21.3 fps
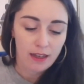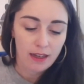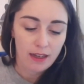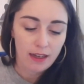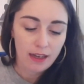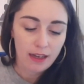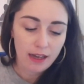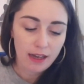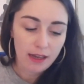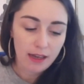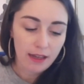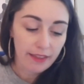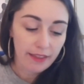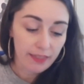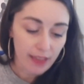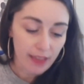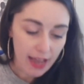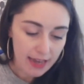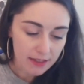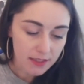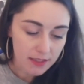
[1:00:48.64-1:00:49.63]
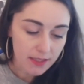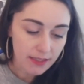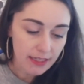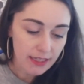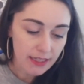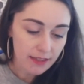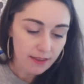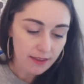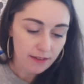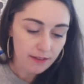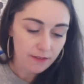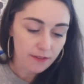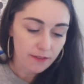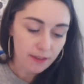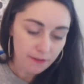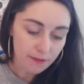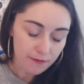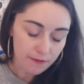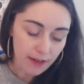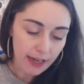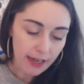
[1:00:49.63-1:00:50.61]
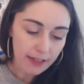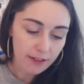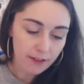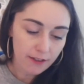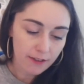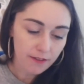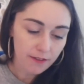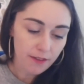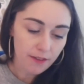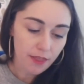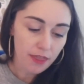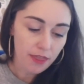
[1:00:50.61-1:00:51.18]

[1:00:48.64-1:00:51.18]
Uh, and lastly, the, the final